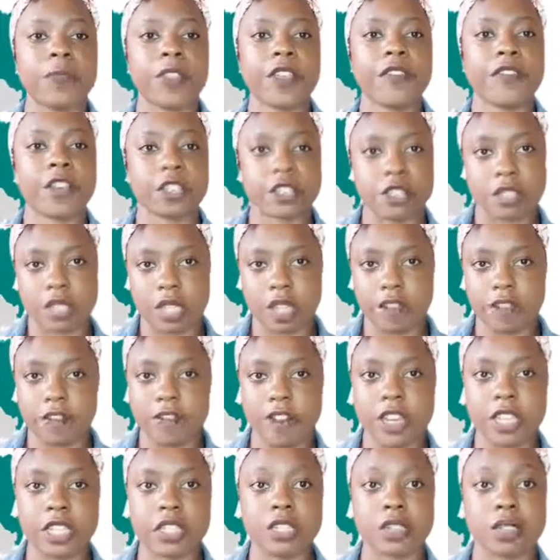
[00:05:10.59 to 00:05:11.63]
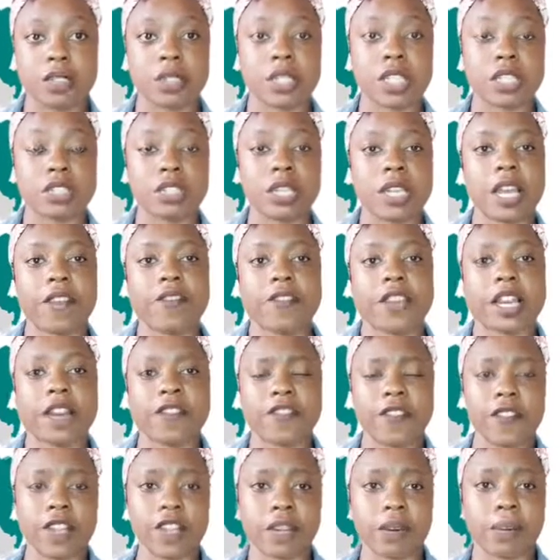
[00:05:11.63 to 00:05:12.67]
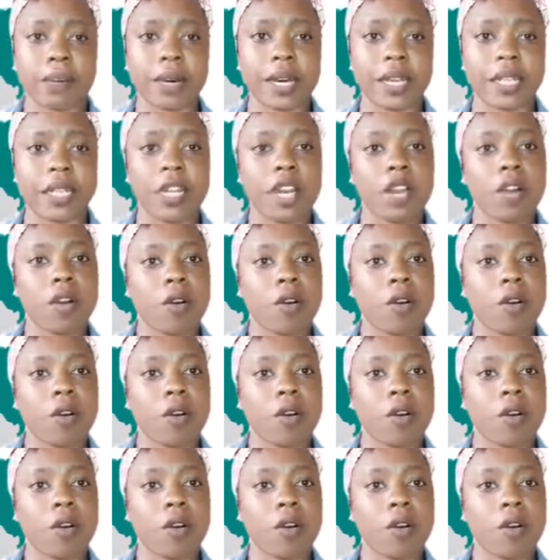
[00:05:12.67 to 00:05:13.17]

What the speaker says: if at all they find you that you're loving a fellow man